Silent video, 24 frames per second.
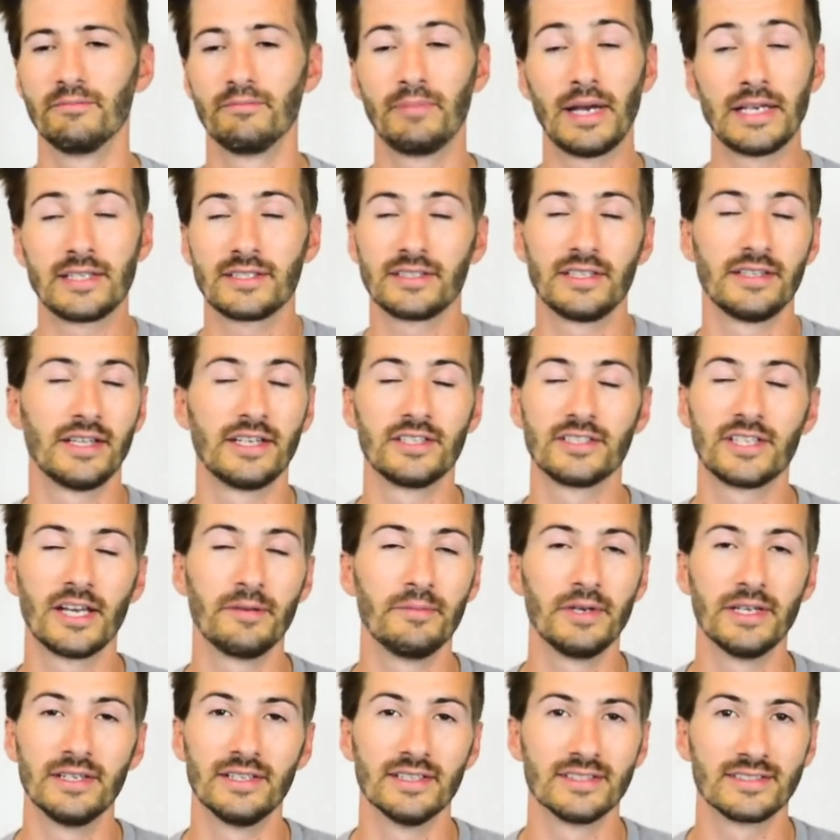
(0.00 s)
Basically, they just
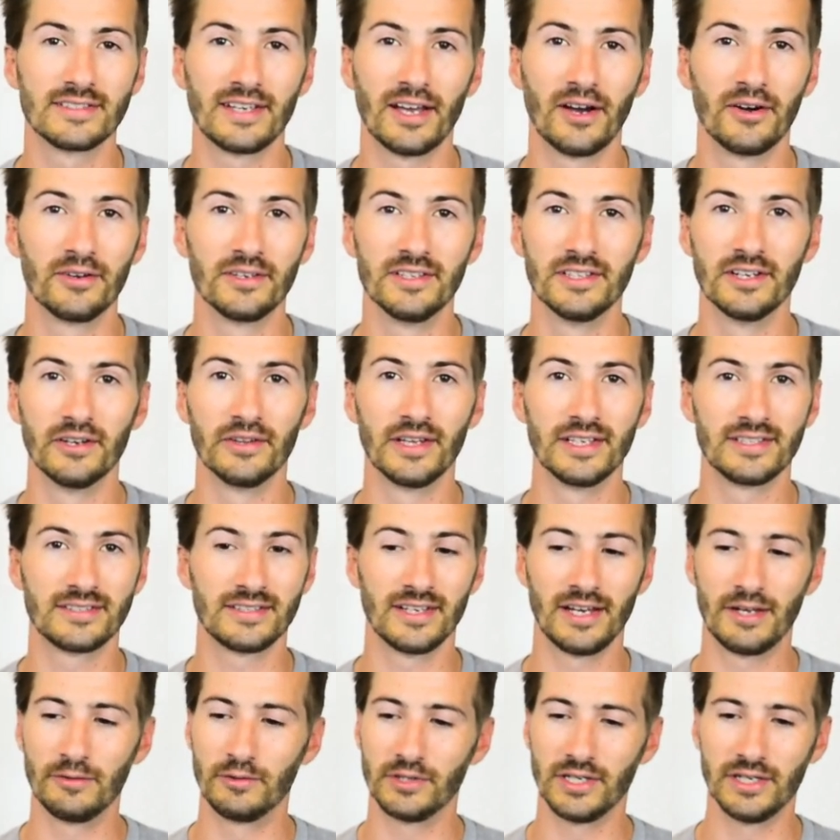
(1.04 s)
gave me a discount. You know, they
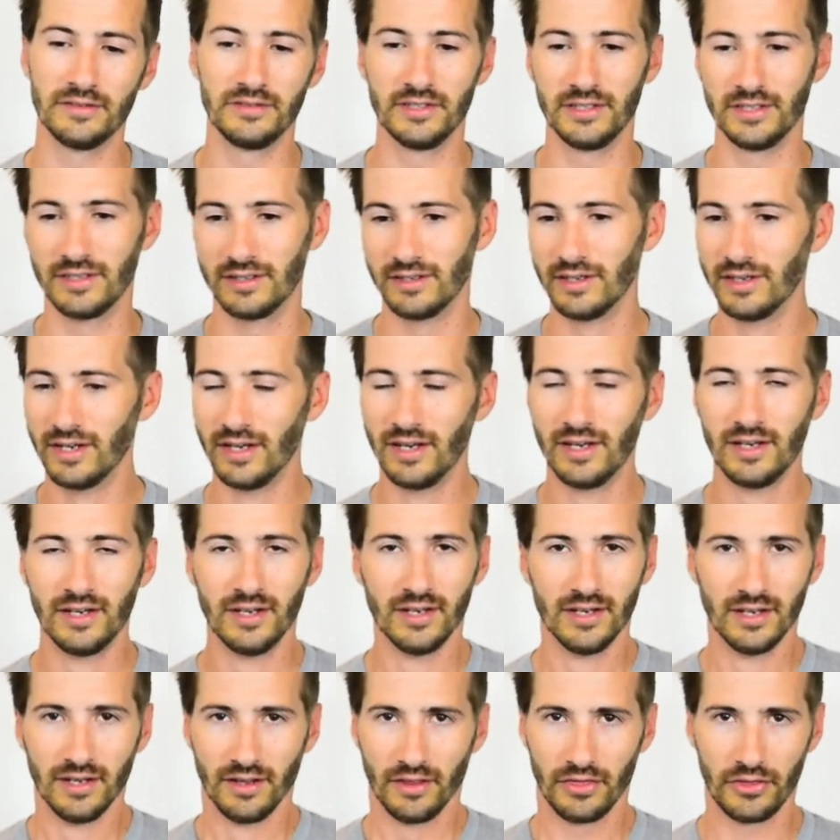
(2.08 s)
said, we'll give you
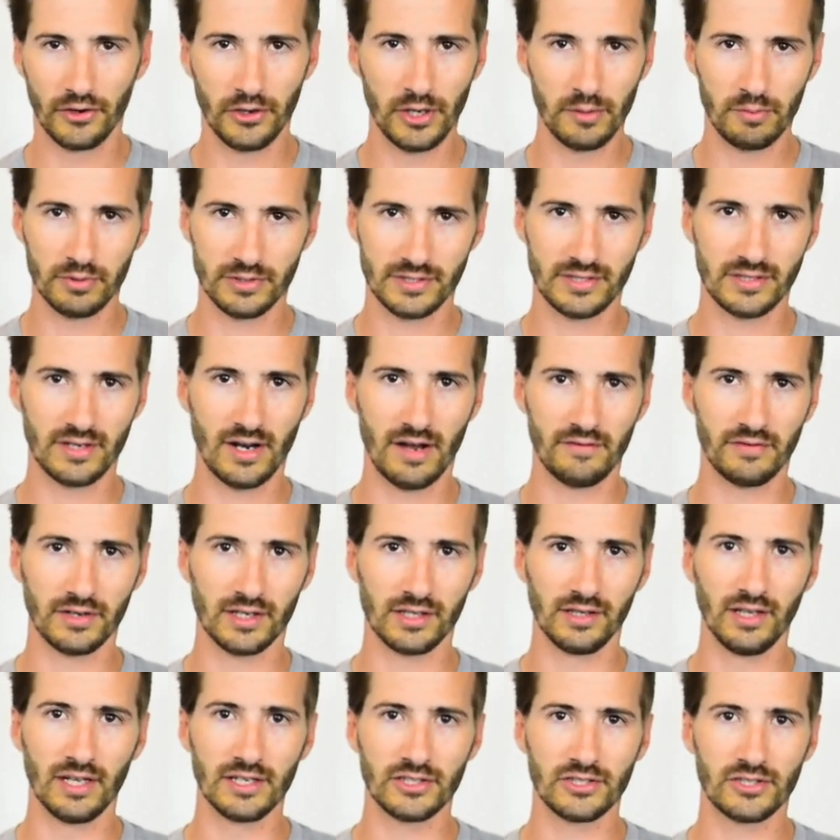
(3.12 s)
30% off a
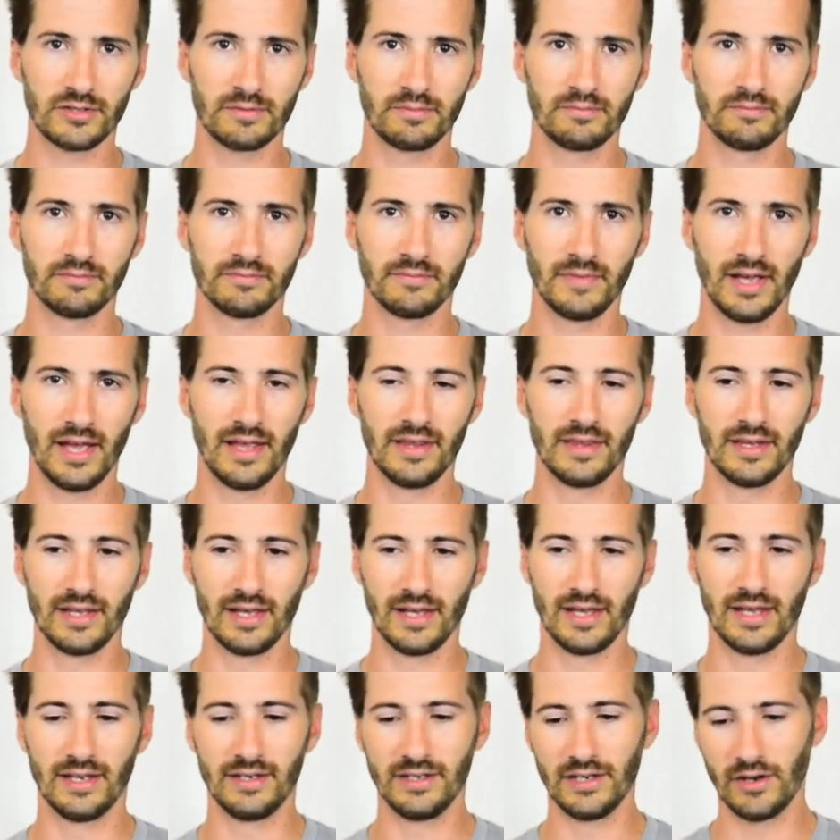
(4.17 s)
clutch, and
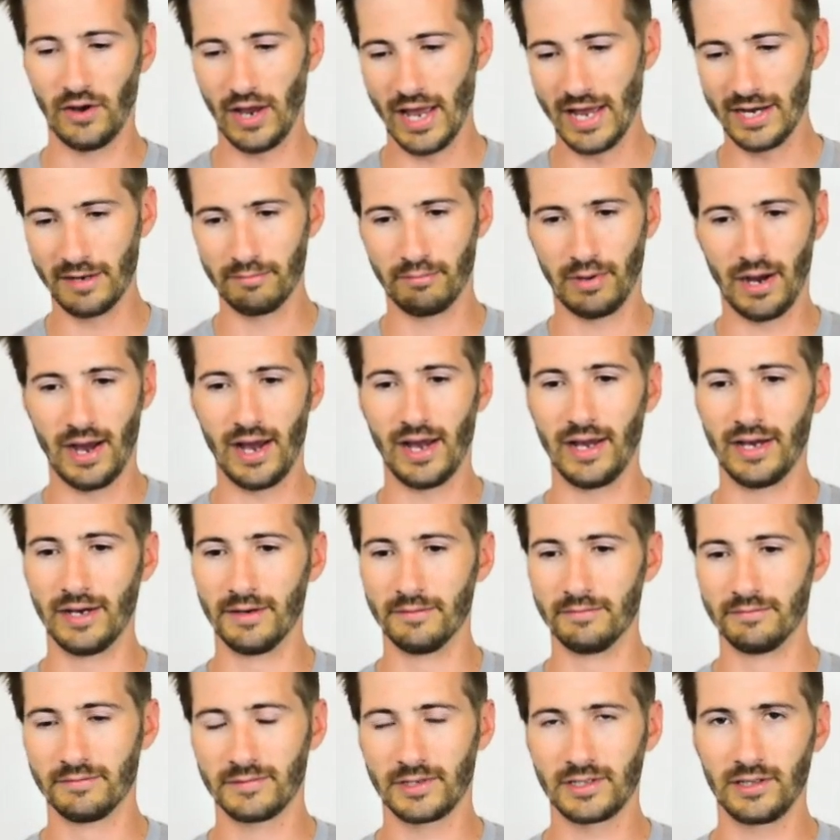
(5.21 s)
then, you know, I had to buy
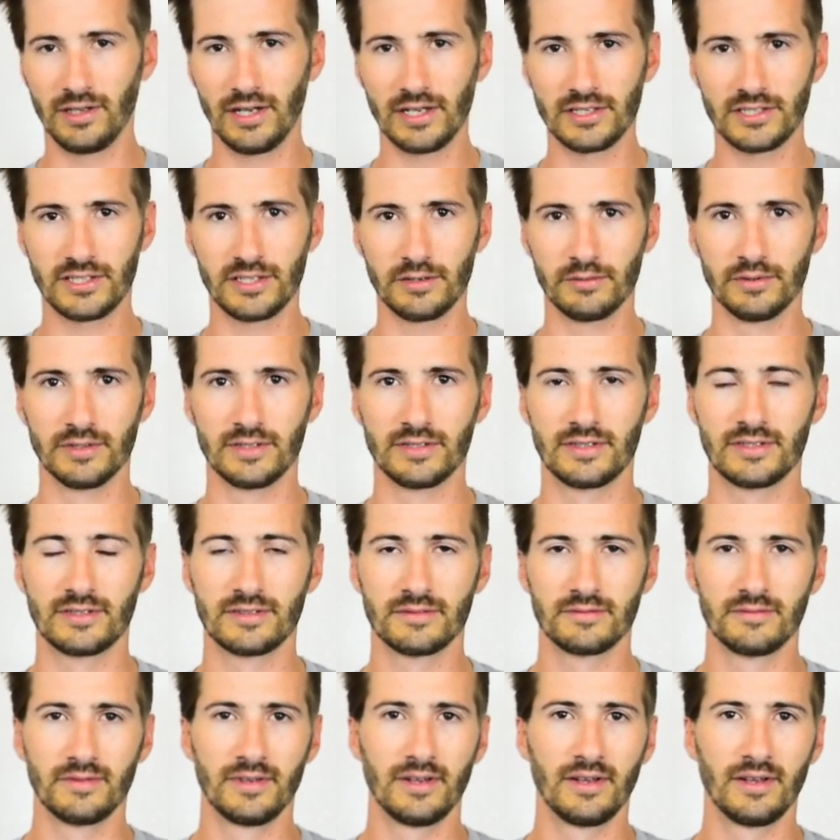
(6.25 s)
a clutch that
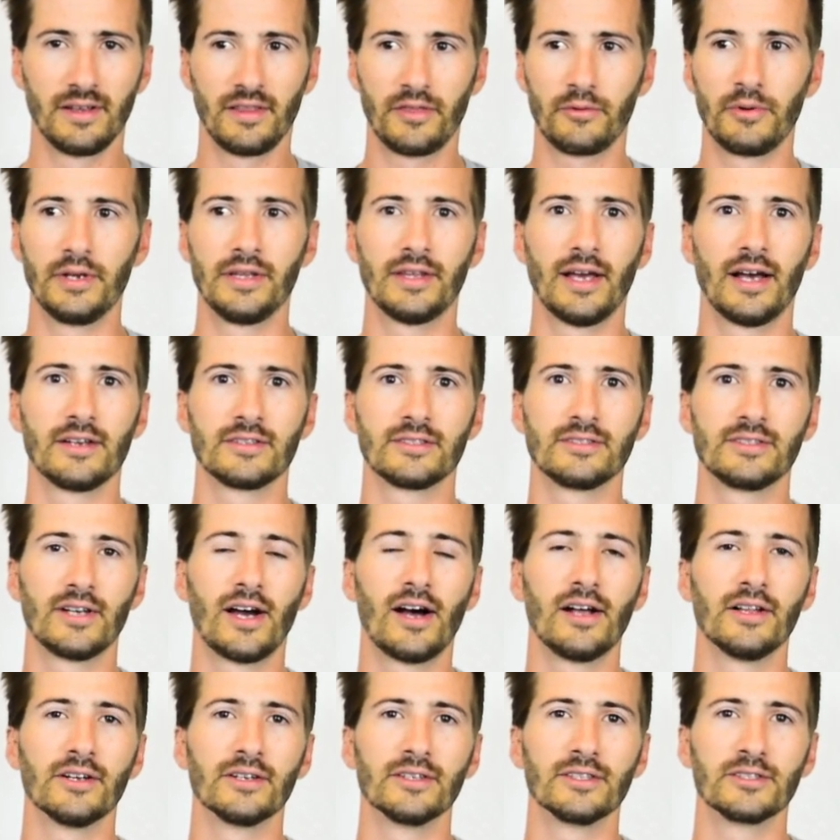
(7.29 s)
was
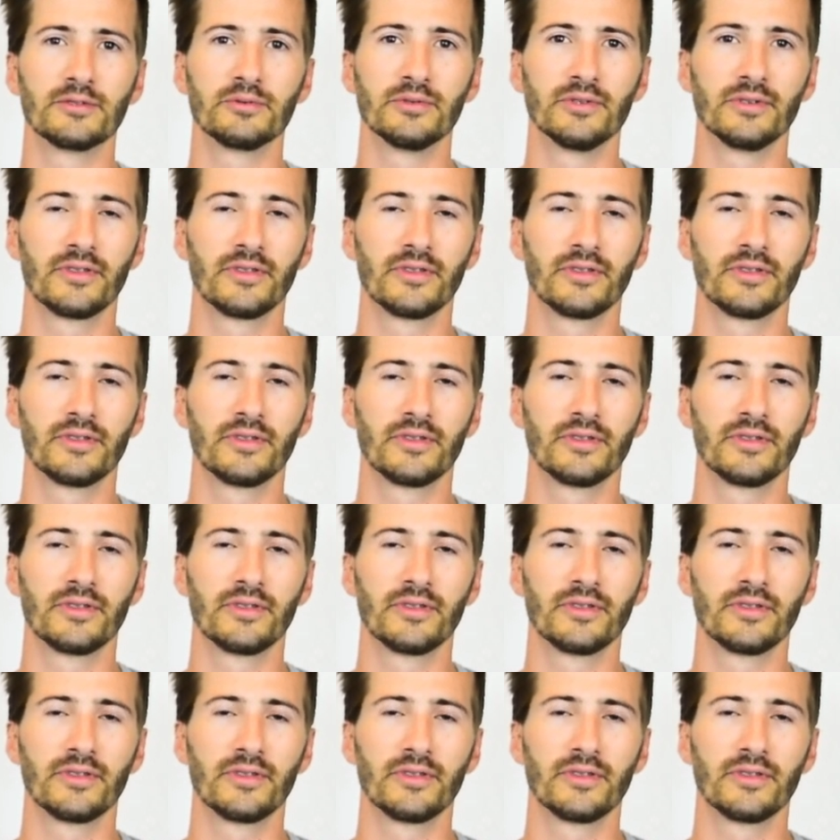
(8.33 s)
$3,000.